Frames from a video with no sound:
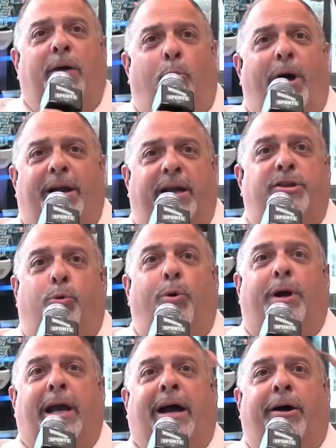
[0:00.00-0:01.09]
want it to
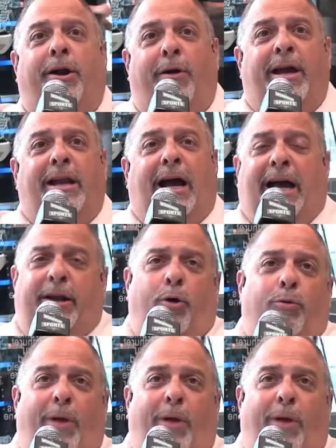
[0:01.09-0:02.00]
work out, all right? I don't